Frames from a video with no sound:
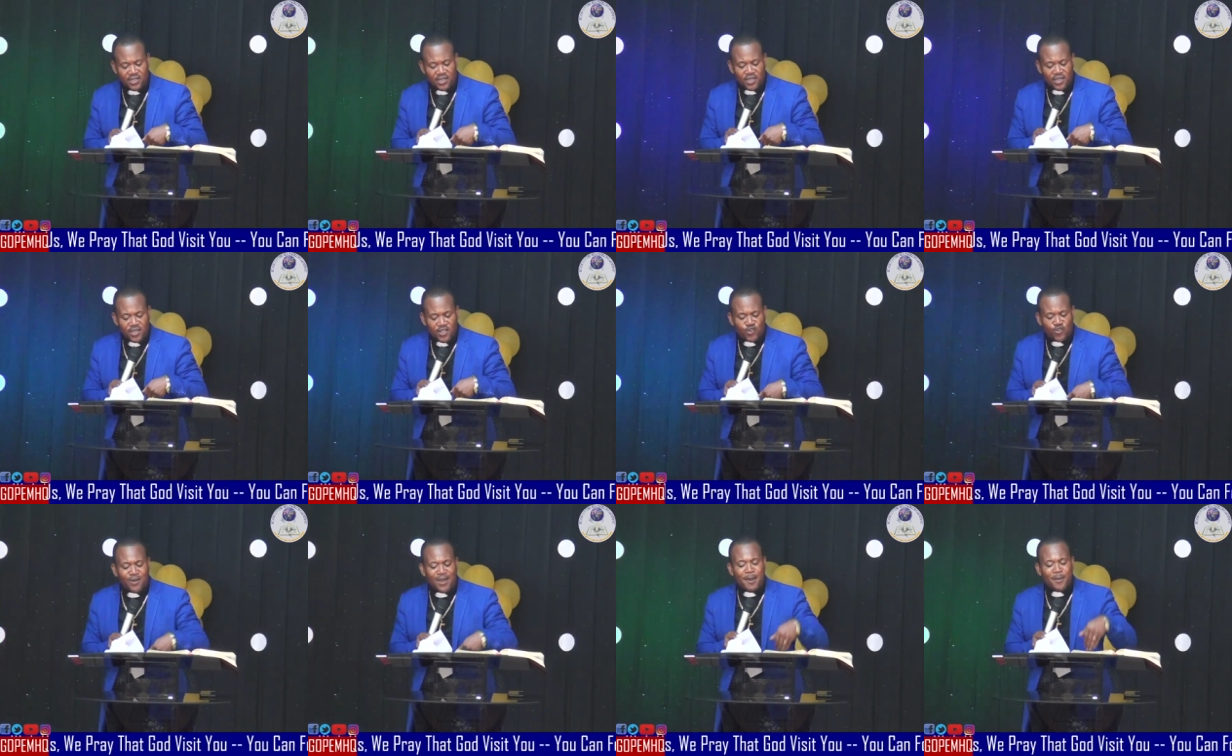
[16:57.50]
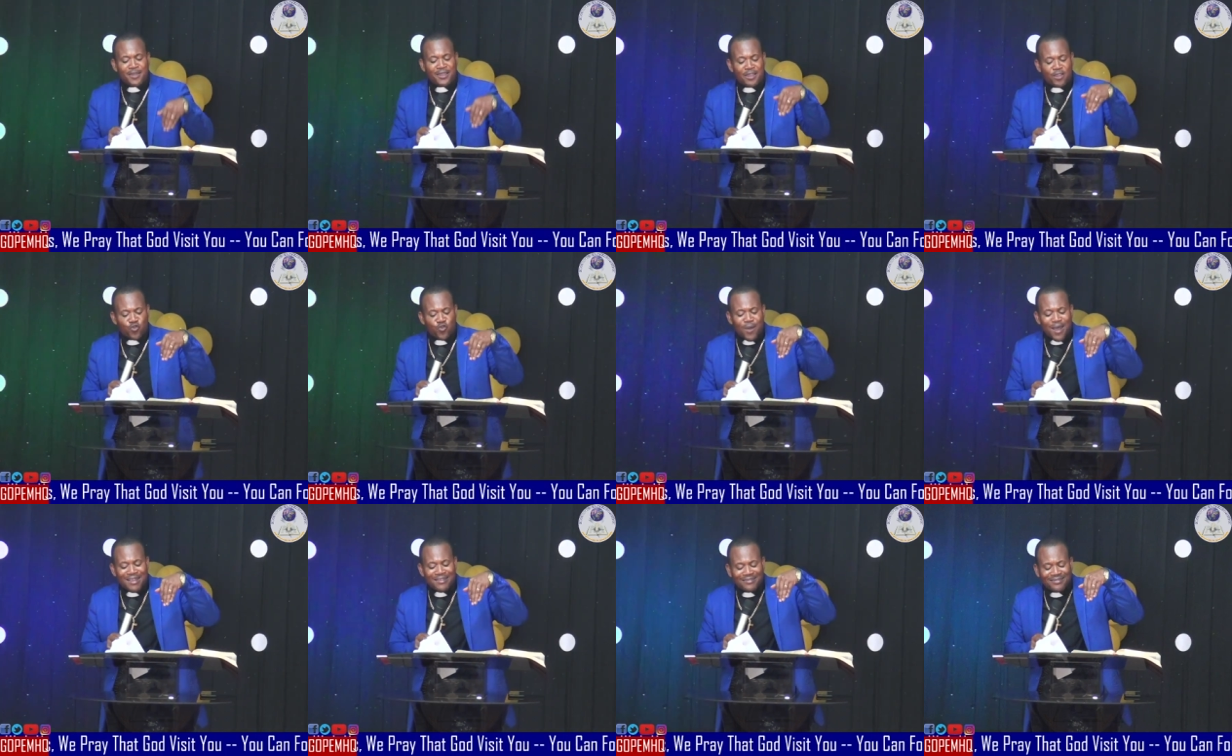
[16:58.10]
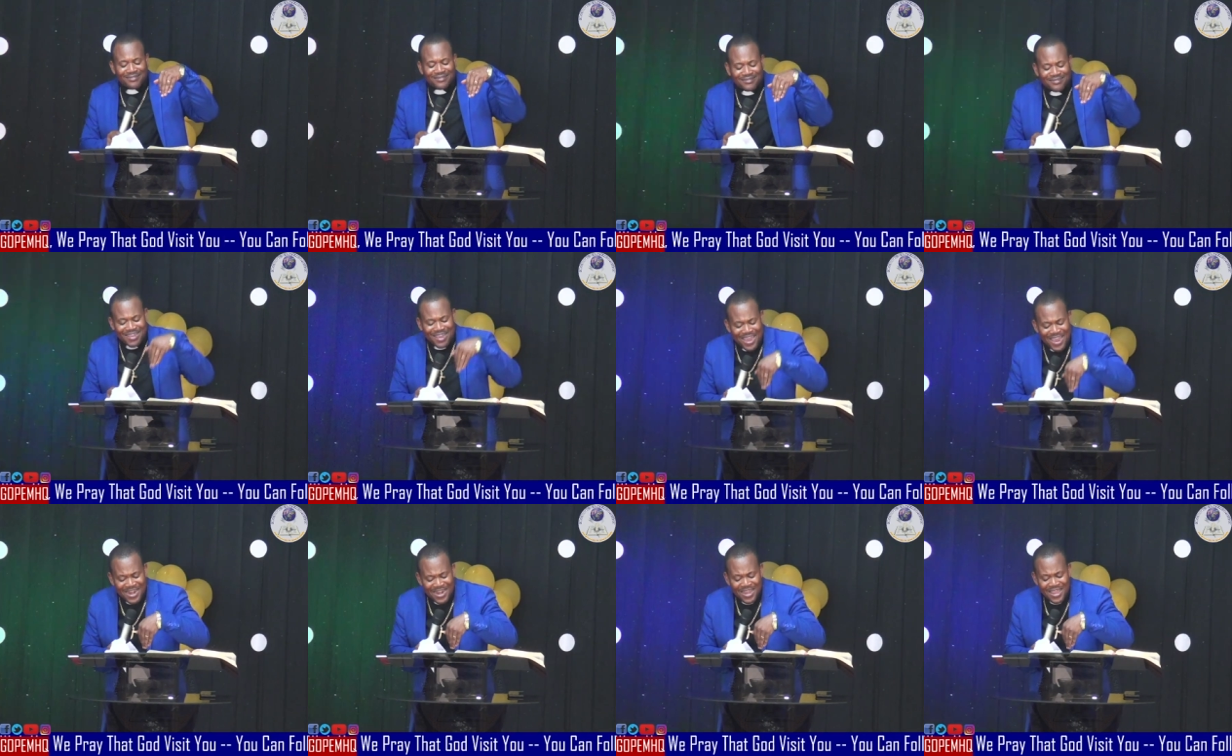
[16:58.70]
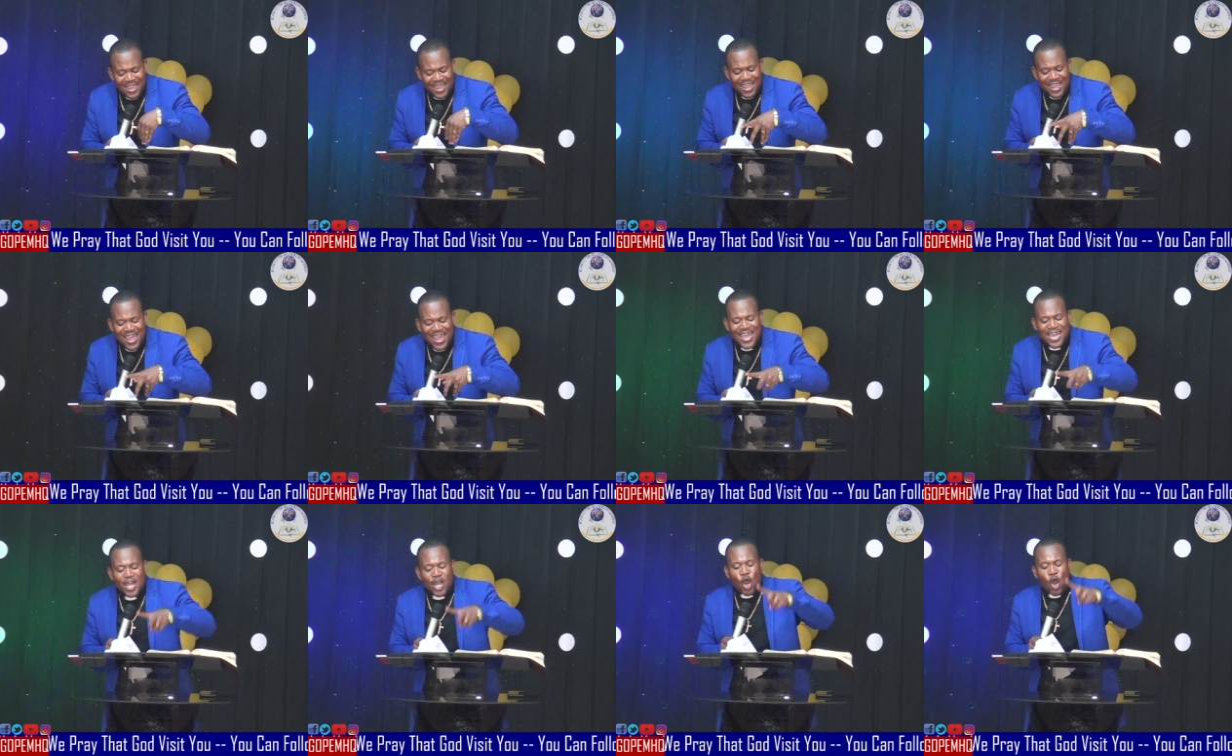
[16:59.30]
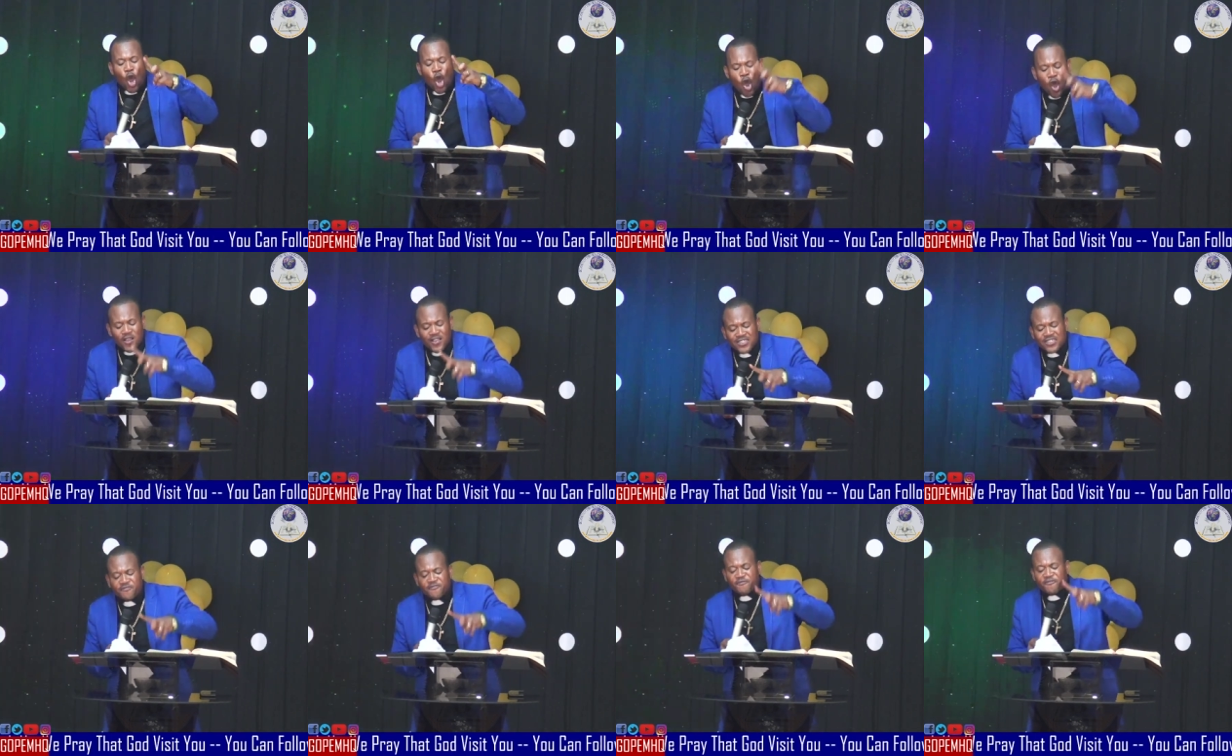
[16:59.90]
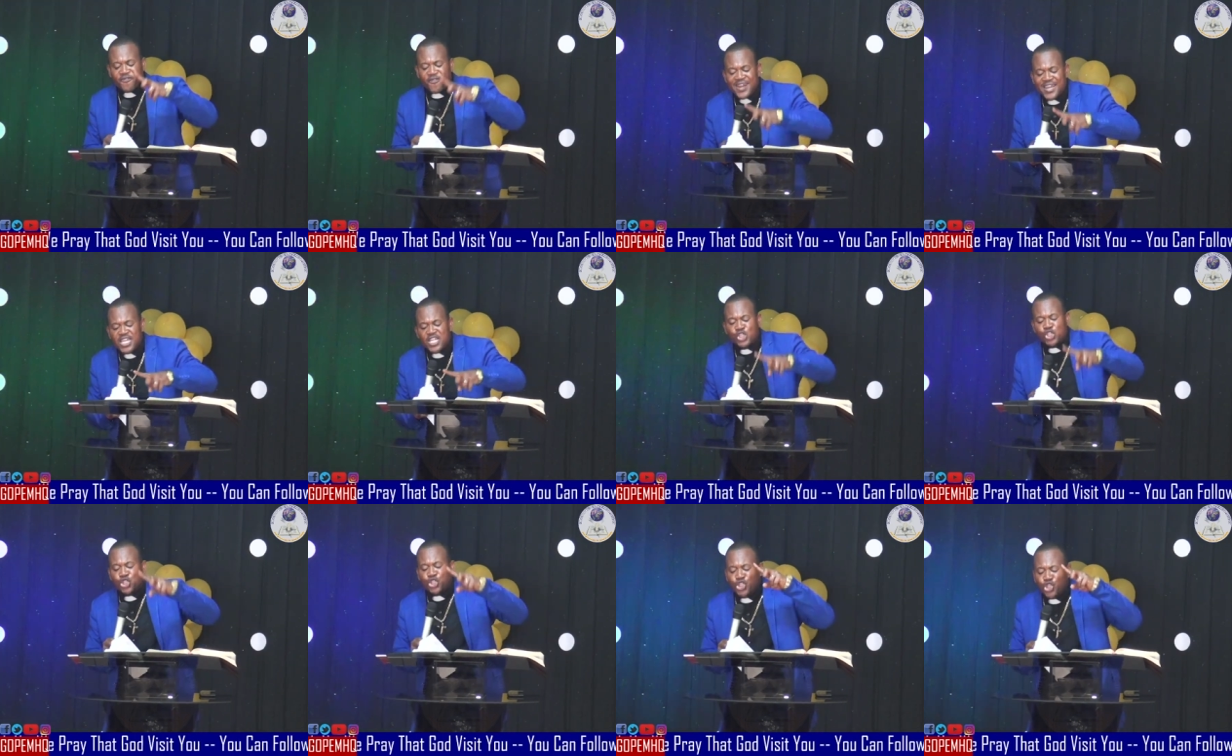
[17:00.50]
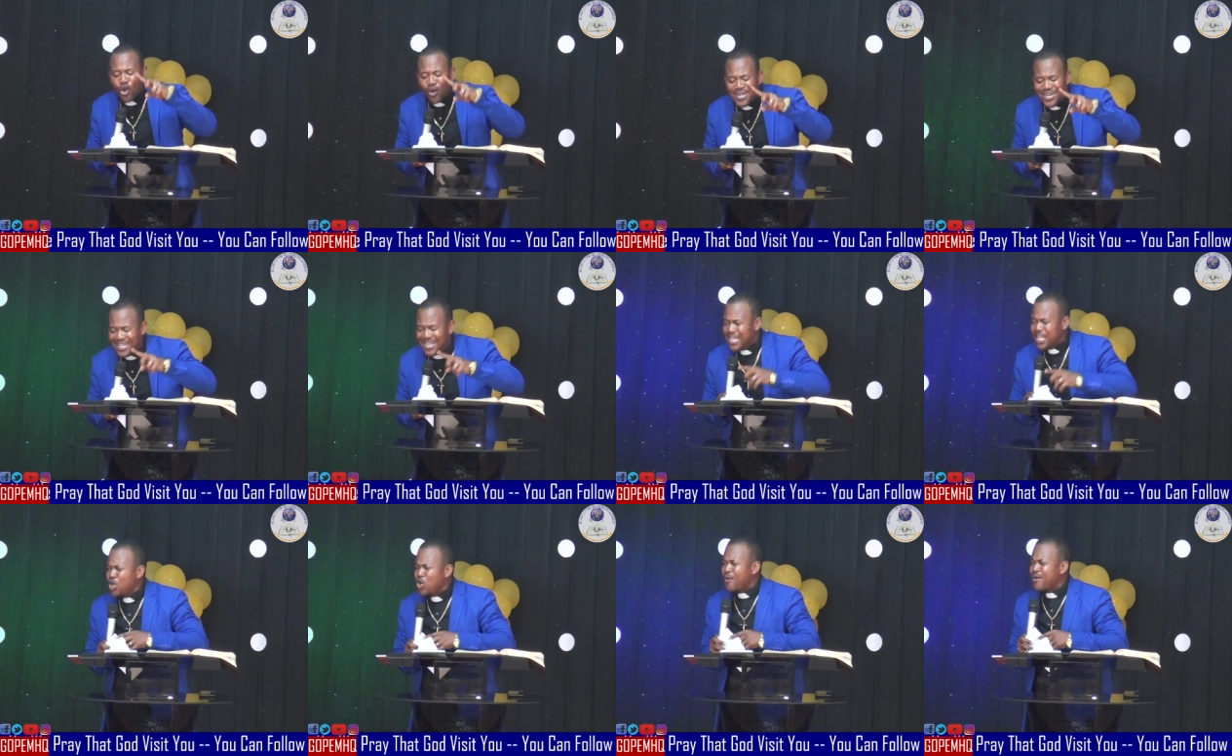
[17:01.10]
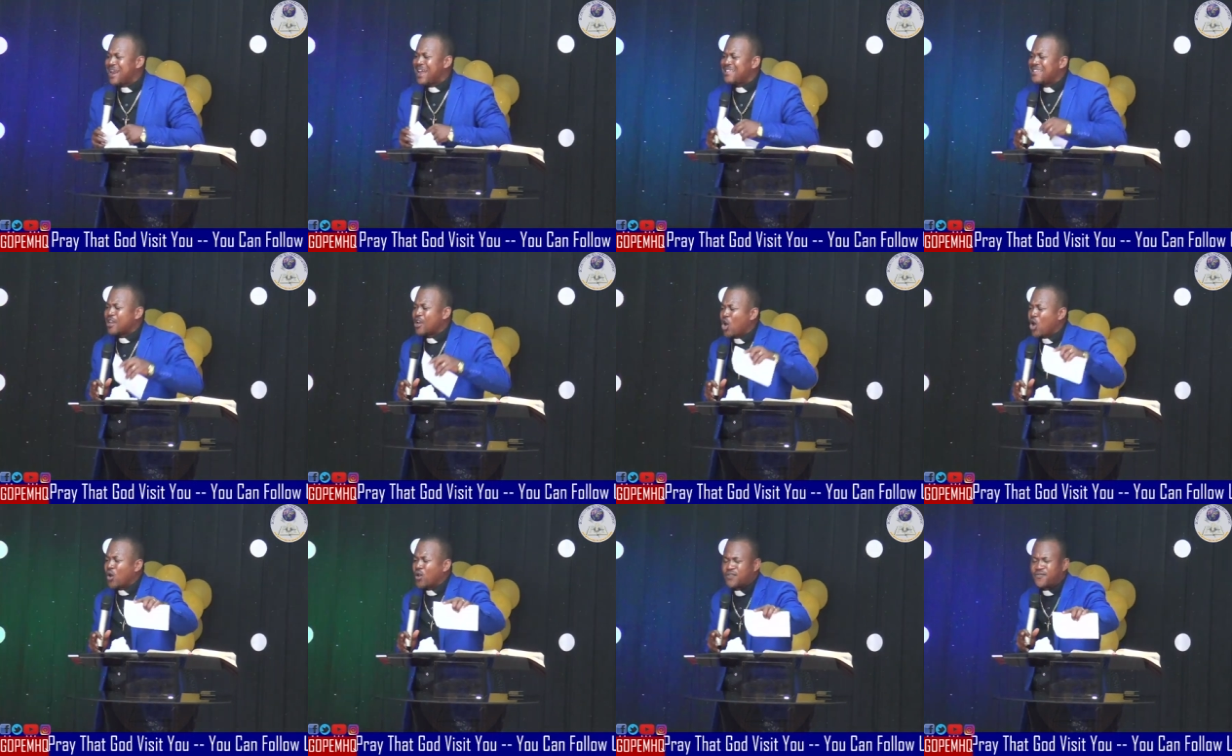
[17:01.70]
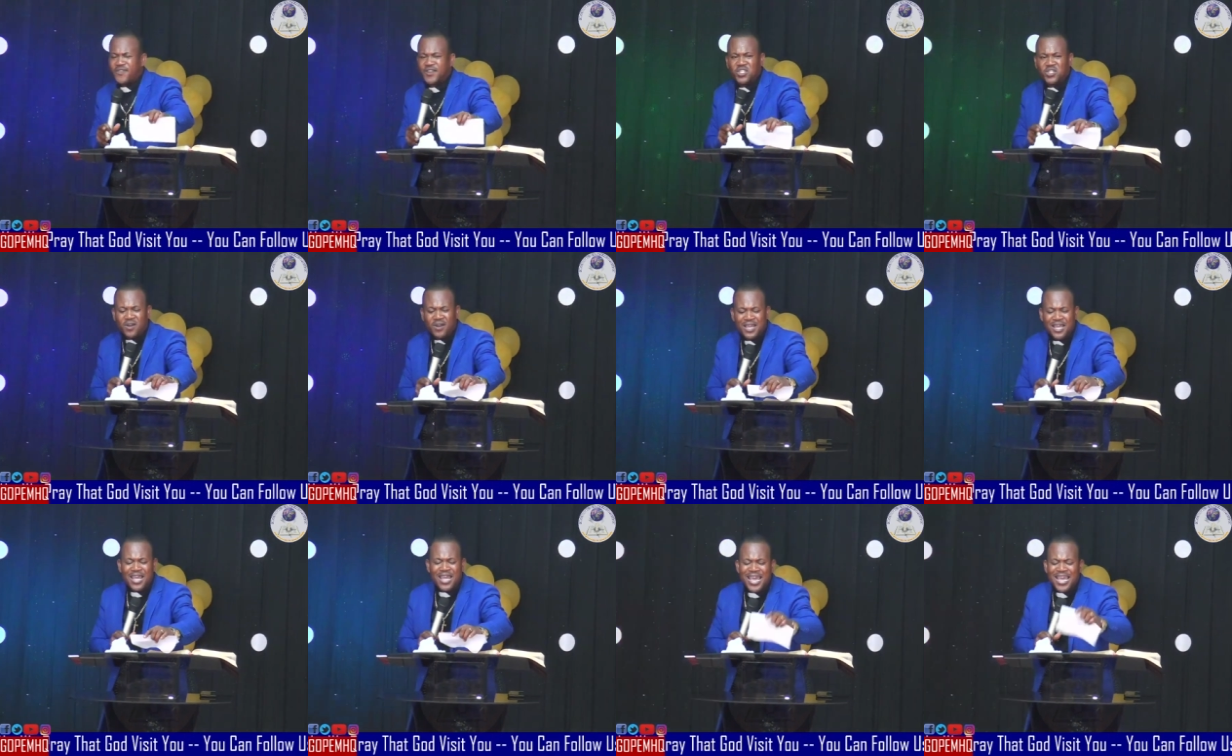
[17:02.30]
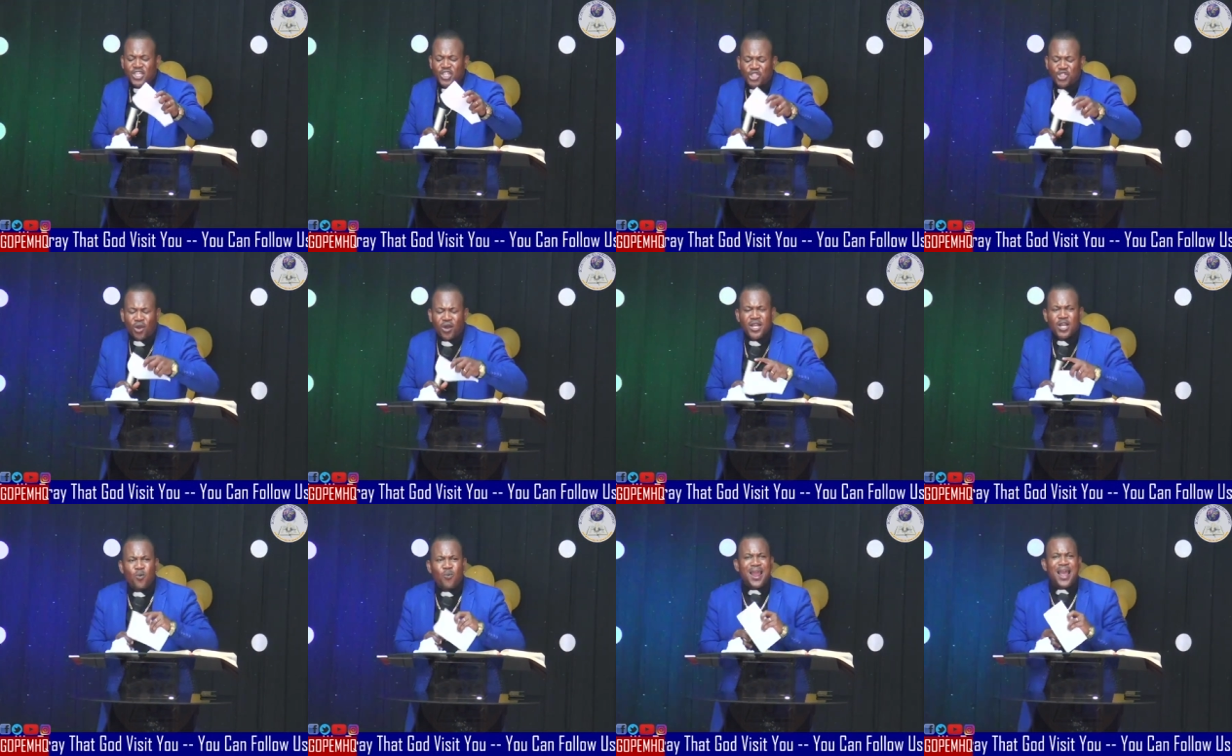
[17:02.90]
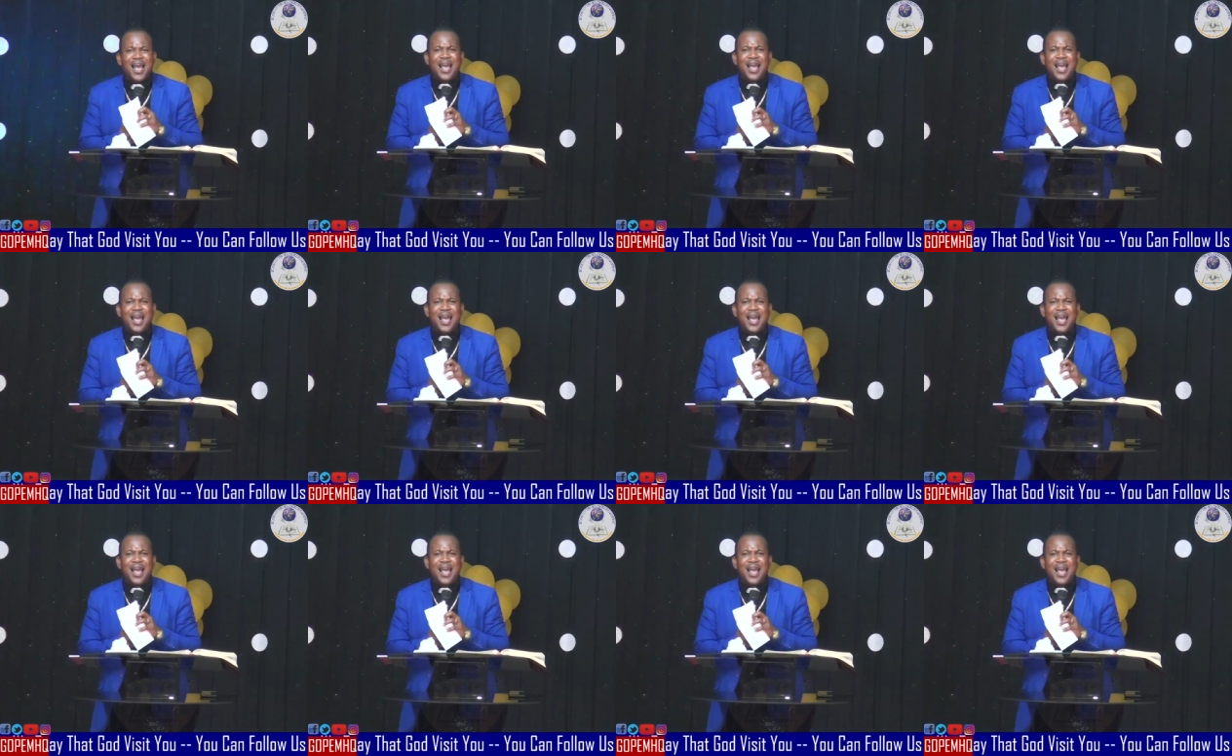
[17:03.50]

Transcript: to, to attain a cost-free journey. You know what I say, cost-free journey? A journey where